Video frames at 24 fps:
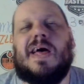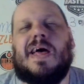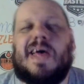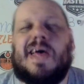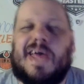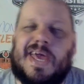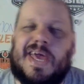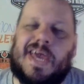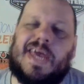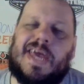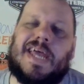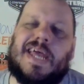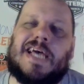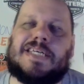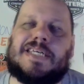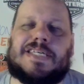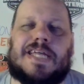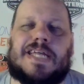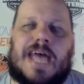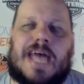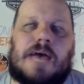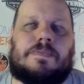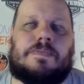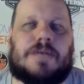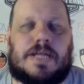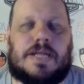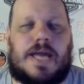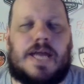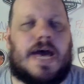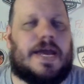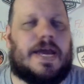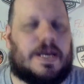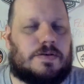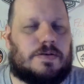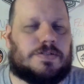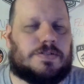It is an empty
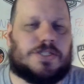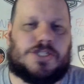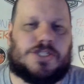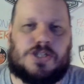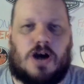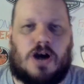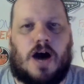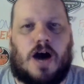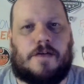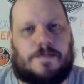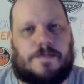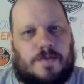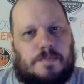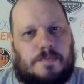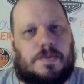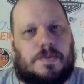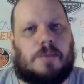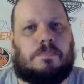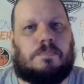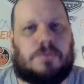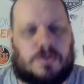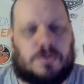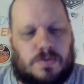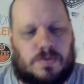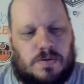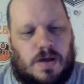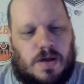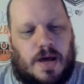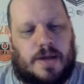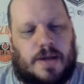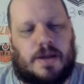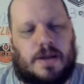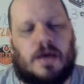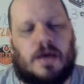net. It was a shot from the blue line.